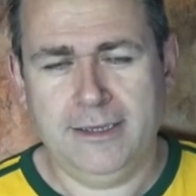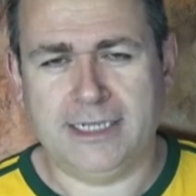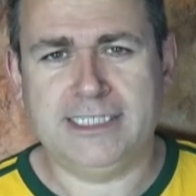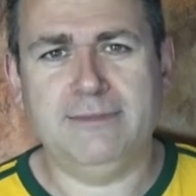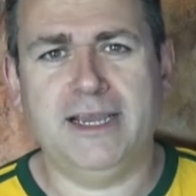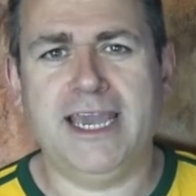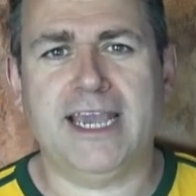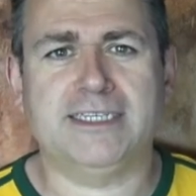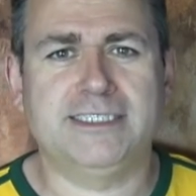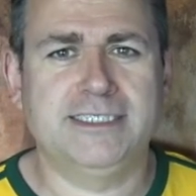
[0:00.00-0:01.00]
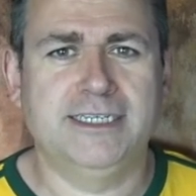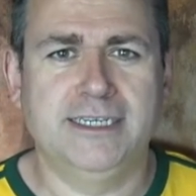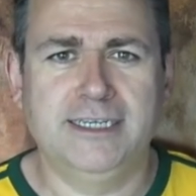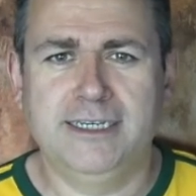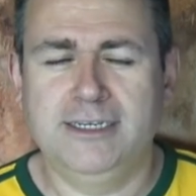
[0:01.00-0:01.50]
I see my ex
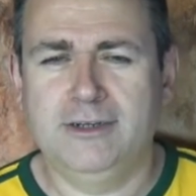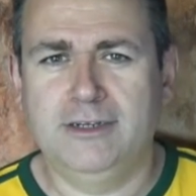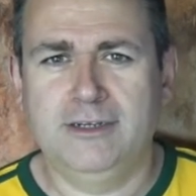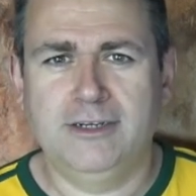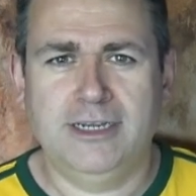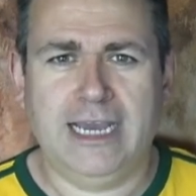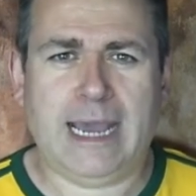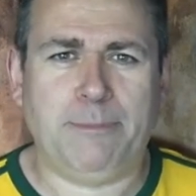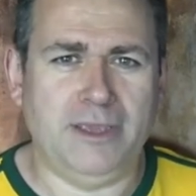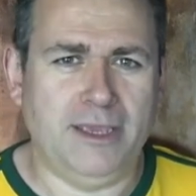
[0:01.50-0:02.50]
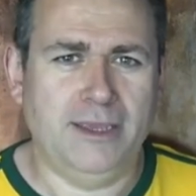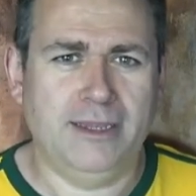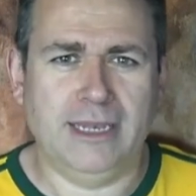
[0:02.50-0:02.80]
happy,